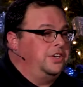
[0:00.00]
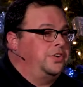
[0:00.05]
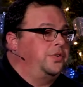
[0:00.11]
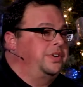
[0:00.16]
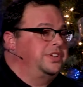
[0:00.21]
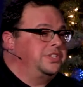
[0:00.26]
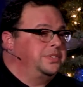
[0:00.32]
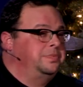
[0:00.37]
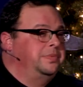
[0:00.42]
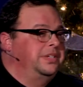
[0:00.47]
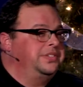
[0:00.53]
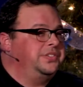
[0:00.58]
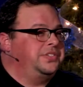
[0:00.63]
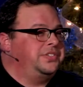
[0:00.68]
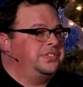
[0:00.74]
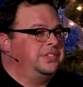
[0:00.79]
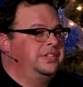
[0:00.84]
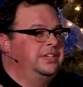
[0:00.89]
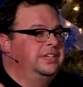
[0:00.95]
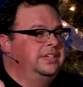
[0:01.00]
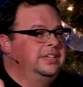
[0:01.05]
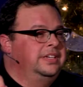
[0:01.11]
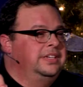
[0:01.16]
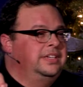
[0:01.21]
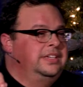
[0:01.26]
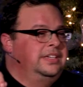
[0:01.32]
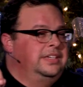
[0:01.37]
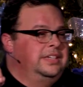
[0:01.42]
Christmas,
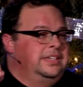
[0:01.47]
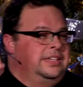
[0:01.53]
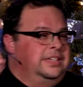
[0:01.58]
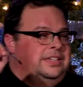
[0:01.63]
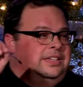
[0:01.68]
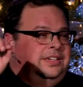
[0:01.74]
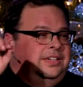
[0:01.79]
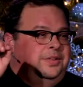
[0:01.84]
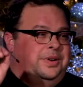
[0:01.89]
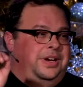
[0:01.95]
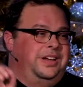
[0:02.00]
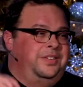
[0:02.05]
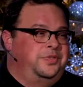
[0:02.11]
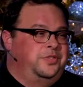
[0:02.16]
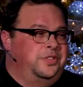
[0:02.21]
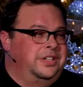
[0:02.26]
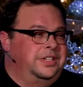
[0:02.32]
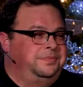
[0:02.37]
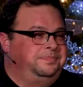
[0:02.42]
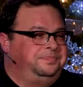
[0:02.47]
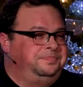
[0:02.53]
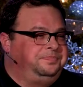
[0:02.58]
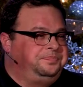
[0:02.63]
you ready for it,